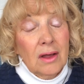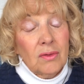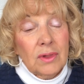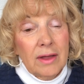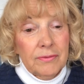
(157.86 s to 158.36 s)

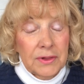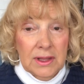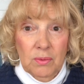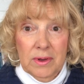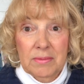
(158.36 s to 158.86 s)
lovely
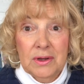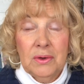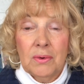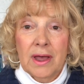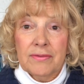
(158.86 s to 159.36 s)
women
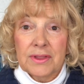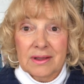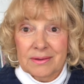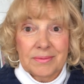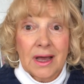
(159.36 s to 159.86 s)
who have
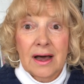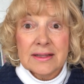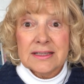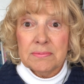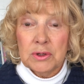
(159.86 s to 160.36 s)

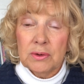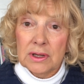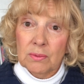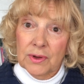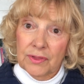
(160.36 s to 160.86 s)
God's
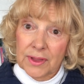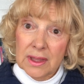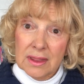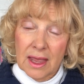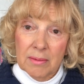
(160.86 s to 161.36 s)
beauty
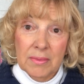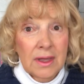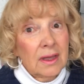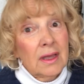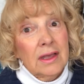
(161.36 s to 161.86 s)
within them,
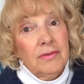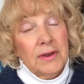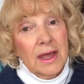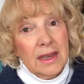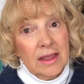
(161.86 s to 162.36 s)
if
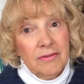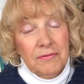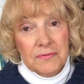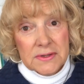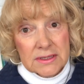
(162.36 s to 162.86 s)
not a
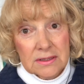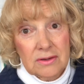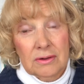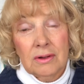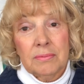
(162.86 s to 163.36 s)

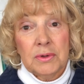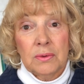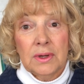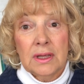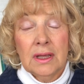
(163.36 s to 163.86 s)
physical
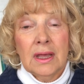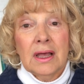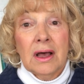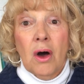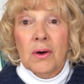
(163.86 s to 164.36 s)
beauty,
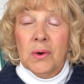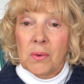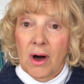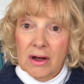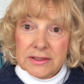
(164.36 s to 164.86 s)

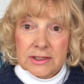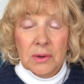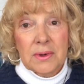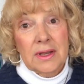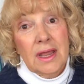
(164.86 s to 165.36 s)
who
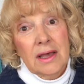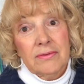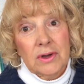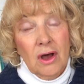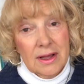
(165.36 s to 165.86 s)
also can have
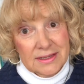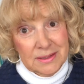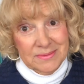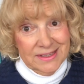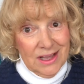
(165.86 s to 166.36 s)
an
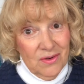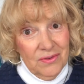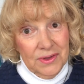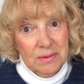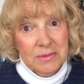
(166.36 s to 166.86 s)
awesome
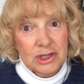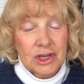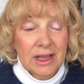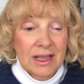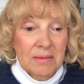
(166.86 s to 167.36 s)
self-image,
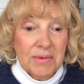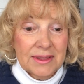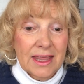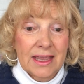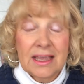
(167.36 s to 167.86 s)

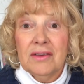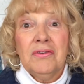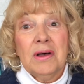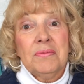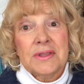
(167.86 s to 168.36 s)
but they give
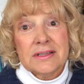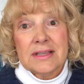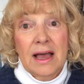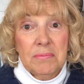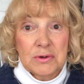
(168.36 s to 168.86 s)
up this
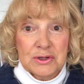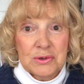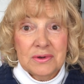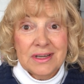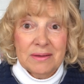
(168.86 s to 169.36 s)

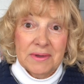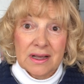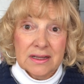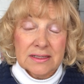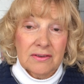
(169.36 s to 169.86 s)
opportunity
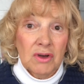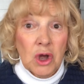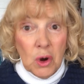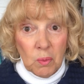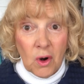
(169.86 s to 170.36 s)
because of
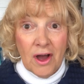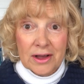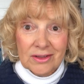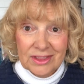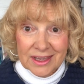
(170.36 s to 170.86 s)

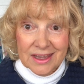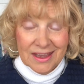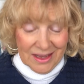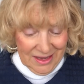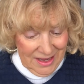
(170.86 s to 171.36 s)
wrong
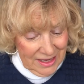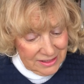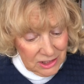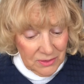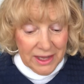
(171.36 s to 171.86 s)
thinking.
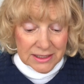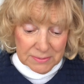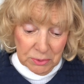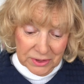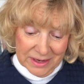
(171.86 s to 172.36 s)
So that's
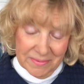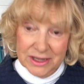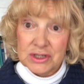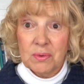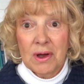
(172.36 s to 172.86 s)
pretty
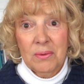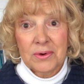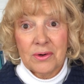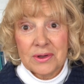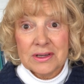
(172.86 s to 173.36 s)
much what
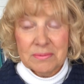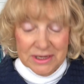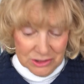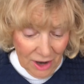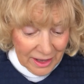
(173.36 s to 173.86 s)
we're going to
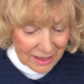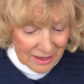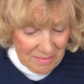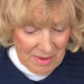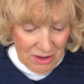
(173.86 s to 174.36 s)
be
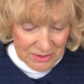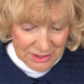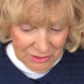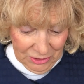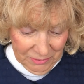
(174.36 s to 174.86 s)
talking about
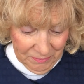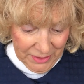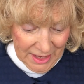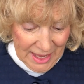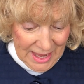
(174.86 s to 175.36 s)
here.
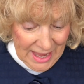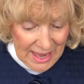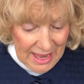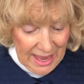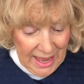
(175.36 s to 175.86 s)

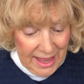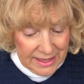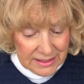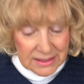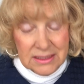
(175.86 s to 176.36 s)

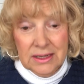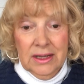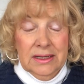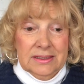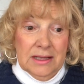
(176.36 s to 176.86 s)
And
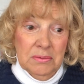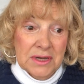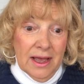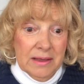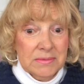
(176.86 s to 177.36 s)

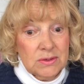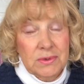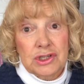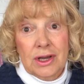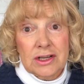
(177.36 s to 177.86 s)
sometimes
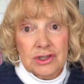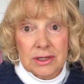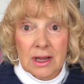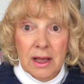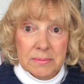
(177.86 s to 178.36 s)

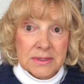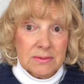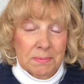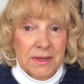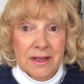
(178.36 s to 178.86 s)
rejection
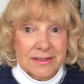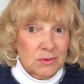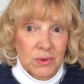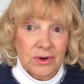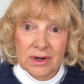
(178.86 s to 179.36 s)
comes because
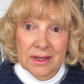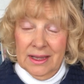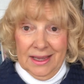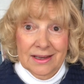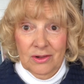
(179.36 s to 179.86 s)
we're
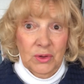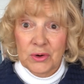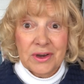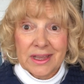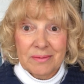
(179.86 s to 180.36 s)
in a
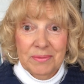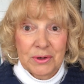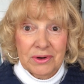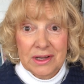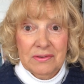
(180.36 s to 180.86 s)
learning
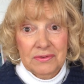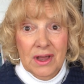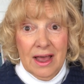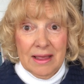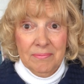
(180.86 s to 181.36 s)
period of
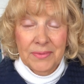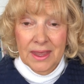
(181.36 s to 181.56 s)
time.